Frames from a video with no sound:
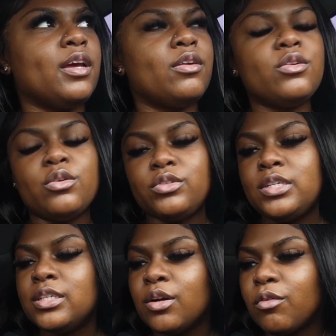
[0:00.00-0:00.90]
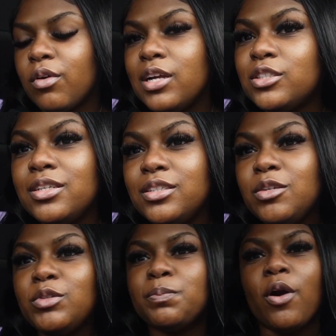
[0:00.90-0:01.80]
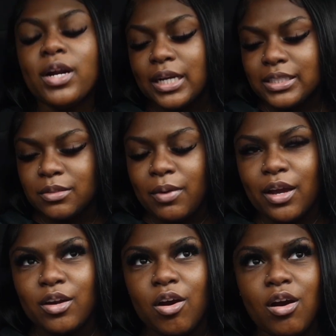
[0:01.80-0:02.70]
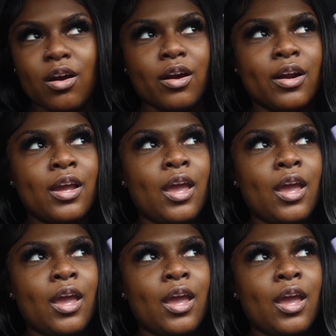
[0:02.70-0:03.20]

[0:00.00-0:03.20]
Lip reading: I don't know if she's in a rush. And then she was parked next to my car.